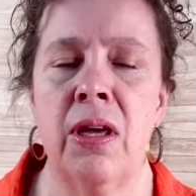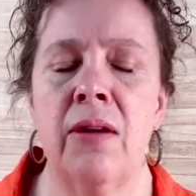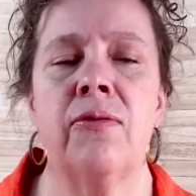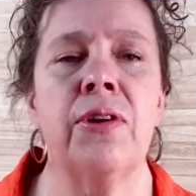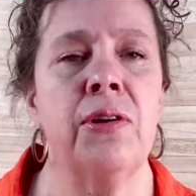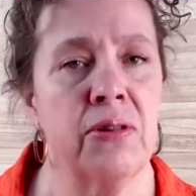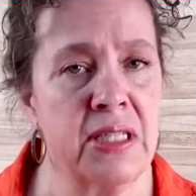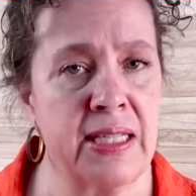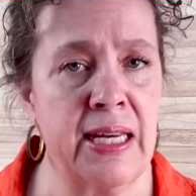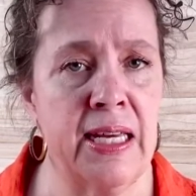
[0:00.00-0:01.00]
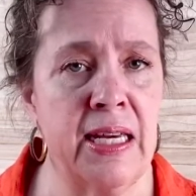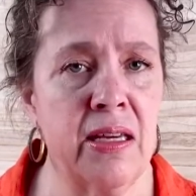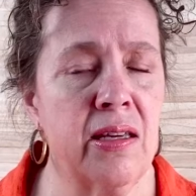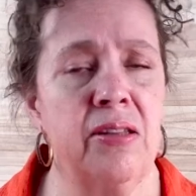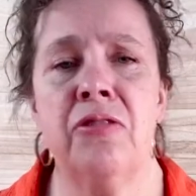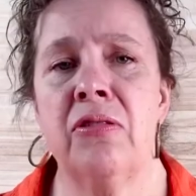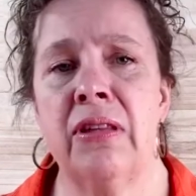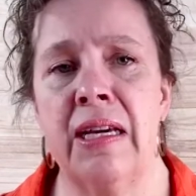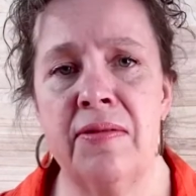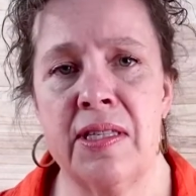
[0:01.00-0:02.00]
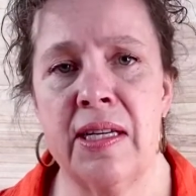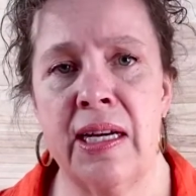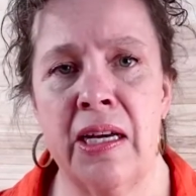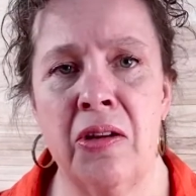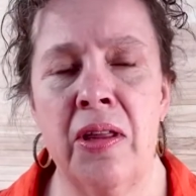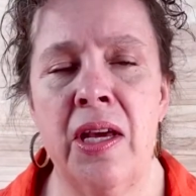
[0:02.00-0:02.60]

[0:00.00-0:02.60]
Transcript: for your aesthetic and your lifestyle,